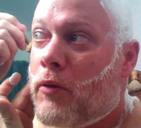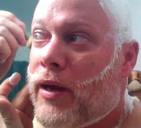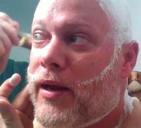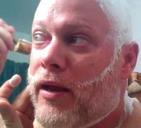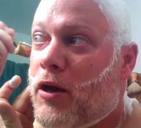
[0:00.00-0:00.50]

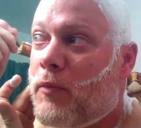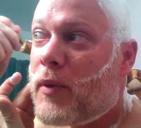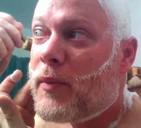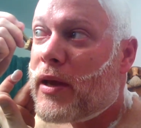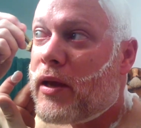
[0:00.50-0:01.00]
Right here
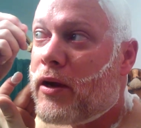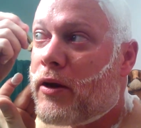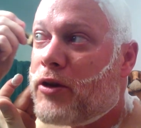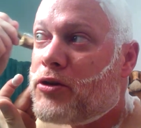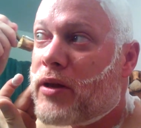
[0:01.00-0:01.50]
by my
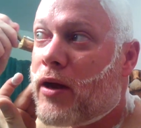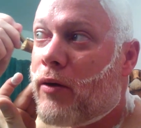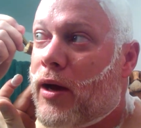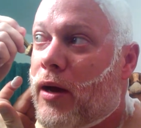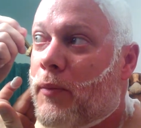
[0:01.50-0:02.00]
ear, I usually
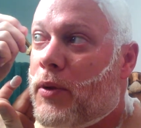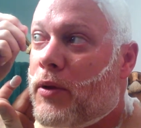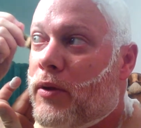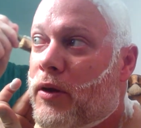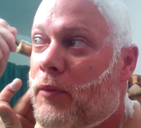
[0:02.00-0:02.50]
go up
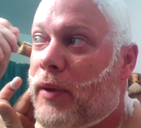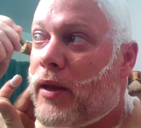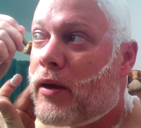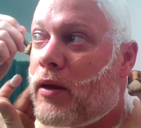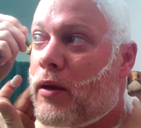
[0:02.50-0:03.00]
a little bit